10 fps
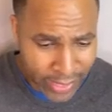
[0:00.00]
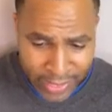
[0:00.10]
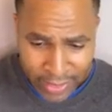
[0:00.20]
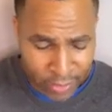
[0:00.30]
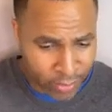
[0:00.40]

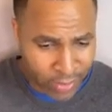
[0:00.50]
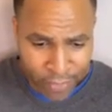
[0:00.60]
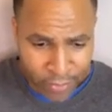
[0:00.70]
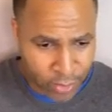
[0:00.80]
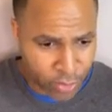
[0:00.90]
even
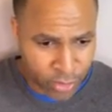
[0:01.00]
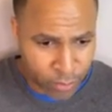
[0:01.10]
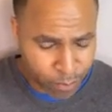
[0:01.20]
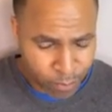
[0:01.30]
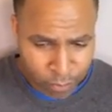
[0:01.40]

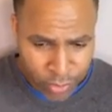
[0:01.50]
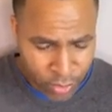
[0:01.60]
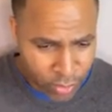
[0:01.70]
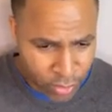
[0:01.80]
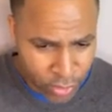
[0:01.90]

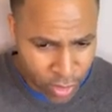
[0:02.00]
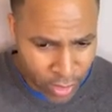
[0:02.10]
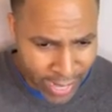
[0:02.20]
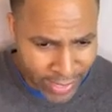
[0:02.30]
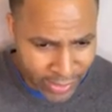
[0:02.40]
took a
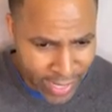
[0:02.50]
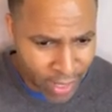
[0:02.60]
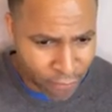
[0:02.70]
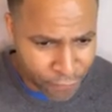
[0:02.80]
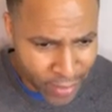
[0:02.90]

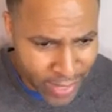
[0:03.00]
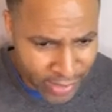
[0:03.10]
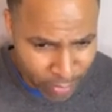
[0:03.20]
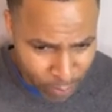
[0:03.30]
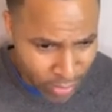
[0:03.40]
sacrifice. He, he
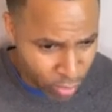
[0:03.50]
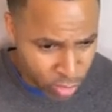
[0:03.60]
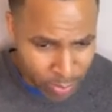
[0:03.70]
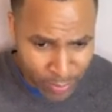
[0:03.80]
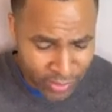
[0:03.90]
was about to
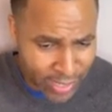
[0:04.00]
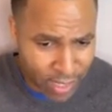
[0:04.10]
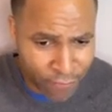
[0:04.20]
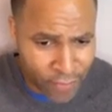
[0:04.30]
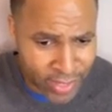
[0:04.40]
sacrifice
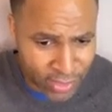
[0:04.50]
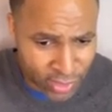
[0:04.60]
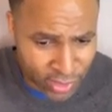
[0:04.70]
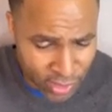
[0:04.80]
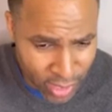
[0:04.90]
his son.
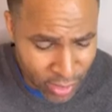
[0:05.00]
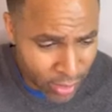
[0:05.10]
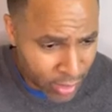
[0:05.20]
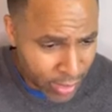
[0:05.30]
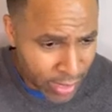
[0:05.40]

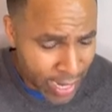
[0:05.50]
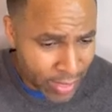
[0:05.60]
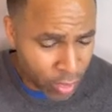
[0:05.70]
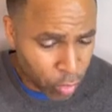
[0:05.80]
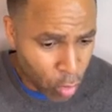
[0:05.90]
And the
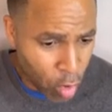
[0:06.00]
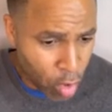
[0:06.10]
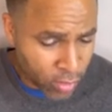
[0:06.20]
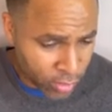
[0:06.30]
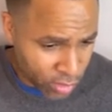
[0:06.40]
Lord
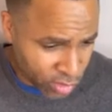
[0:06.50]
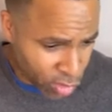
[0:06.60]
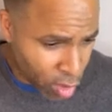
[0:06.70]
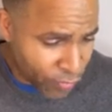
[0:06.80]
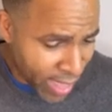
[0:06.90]
saw
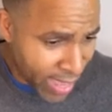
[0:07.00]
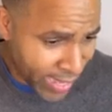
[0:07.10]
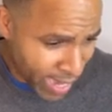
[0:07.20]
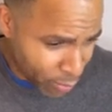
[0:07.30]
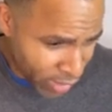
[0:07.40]
that
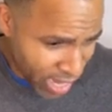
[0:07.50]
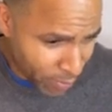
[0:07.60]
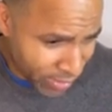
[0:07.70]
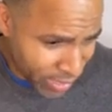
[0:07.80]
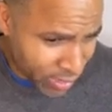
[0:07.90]
Abraham is
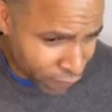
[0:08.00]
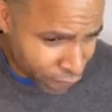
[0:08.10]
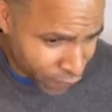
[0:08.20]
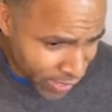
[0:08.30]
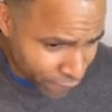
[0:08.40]

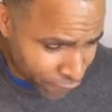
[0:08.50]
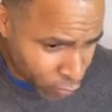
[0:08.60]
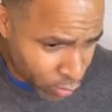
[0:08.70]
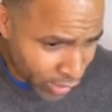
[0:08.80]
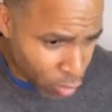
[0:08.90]
faithful in
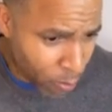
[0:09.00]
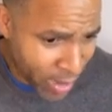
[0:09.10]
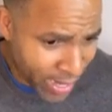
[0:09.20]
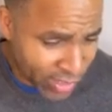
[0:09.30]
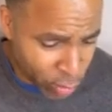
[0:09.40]
obeying. So he
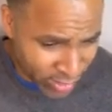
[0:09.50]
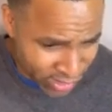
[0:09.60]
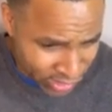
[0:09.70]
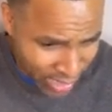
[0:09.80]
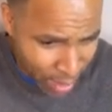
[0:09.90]
stopped
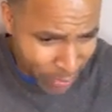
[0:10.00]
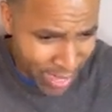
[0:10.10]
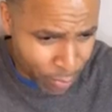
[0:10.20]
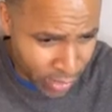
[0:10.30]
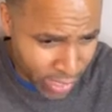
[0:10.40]

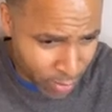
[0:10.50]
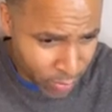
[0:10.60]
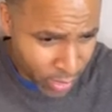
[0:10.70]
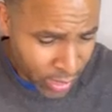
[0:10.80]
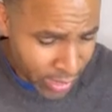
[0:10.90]
Abraham
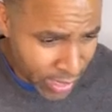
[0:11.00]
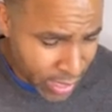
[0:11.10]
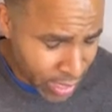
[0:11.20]
in